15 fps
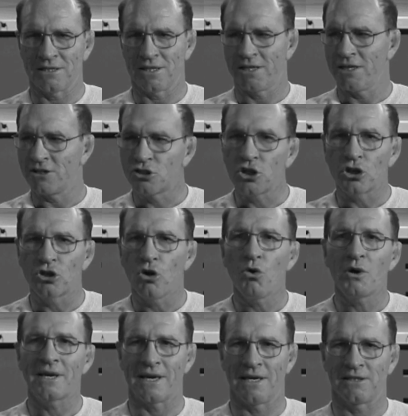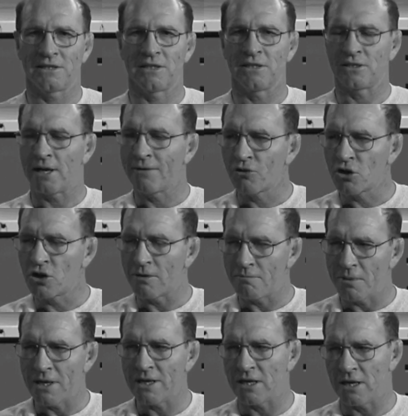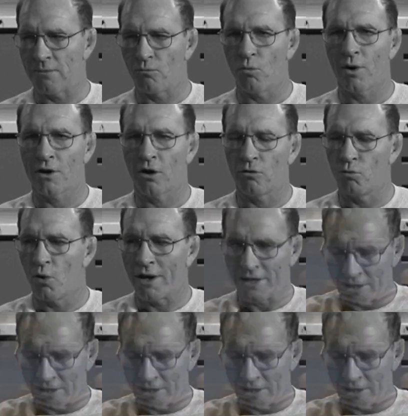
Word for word: that he's going to go against is ever going to beat him one-on-one